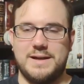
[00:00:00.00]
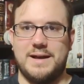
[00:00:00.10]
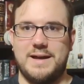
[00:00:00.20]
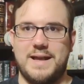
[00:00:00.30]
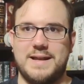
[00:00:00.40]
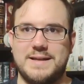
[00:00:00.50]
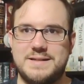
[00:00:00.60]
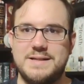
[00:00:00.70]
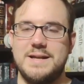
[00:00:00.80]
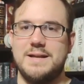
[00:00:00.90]
And
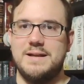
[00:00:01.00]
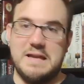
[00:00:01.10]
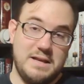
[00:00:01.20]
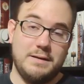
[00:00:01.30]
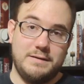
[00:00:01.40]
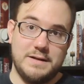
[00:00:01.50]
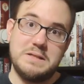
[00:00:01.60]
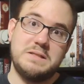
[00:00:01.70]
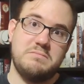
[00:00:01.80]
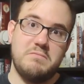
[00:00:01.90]
it
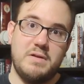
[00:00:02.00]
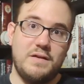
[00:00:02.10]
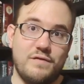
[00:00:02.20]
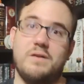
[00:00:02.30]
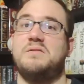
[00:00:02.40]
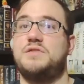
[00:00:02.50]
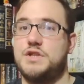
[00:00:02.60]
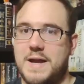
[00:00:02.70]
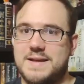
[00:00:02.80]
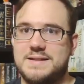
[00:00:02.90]
does involve
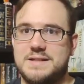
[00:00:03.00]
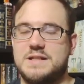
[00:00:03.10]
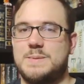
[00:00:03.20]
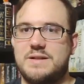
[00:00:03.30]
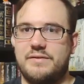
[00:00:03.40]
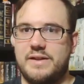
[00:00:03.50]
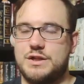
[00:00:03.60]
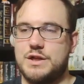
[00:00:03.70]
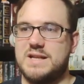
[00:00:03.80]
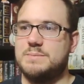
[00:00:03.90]
chess, and specifically a
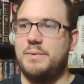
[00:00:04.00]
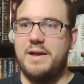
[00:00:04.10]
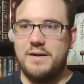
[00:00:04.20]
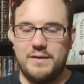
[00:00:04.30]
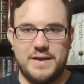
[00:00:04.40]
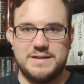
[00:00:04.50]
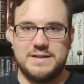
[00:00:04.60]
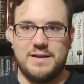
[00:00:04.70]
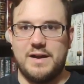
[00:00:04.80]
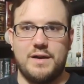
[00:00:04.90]
chess player that's
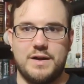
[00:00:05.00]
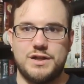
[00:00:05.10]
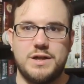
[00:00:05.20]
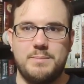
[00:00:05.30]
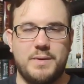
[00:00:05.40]
like on a ship,